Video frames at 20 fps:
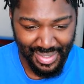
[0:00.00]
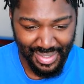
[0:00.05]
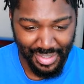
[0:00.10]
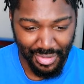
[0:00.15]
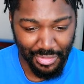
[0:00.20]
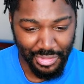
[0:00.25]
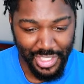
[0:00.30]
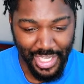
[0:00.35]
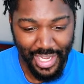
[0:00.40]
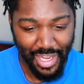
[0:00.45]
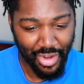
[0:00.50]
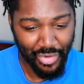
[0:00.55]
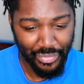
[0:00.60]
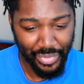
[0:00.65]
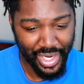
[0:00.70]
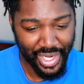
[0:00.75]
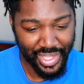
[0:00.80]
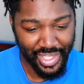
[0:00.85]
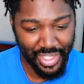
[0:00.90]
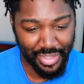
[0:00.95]
No off
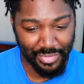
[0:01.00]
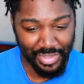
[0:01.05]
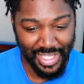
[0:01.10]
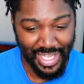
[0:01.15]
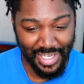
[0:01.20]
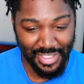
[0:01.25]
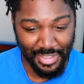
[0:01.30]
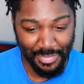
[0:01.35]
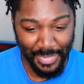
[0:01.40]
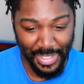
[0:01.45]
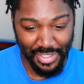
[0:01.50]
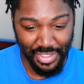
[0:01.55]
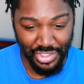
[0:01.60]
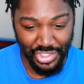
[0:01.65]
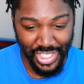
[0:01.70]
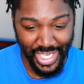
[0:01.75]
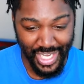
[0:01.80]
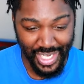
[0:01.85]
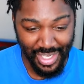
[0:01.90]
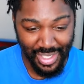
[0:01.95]
running either with that Inspector
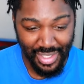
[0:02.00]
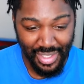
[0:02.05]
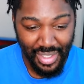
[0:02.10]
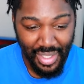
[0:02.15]
Jack.